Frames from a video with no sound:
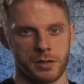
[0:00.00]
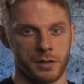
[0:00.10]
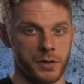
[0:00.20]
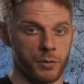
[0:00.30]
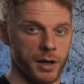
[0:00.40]
or
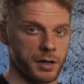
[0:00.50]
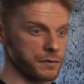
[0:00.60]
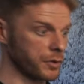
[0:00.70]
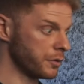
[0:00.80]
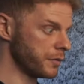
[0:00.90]
if you want a
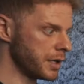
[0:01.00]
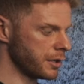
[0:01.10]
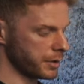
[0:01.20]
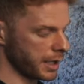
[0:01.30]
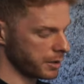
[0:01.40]
full
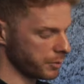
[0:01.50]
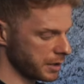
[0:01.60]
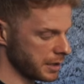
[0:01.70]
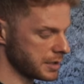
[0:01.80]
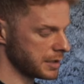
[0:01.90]
video on any one of these